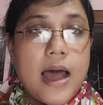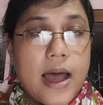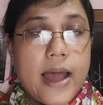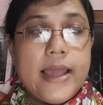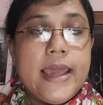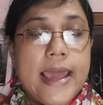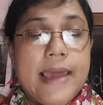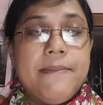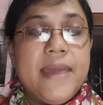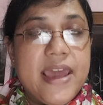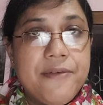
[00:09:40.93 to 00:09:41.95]

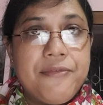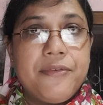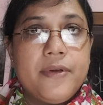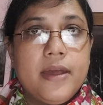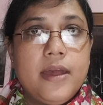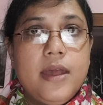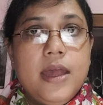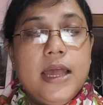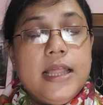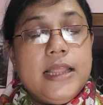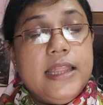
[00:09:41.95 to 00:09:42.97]
IMF.
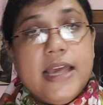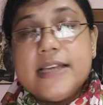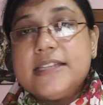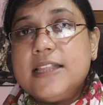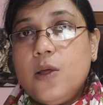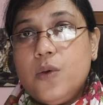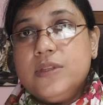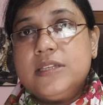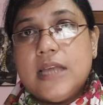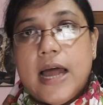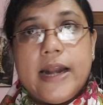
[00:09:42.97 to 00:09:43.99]
These
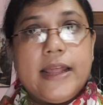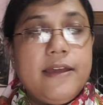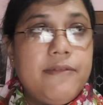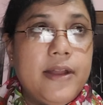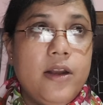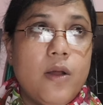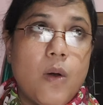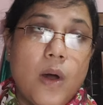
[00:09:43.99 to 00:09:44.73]
loans are given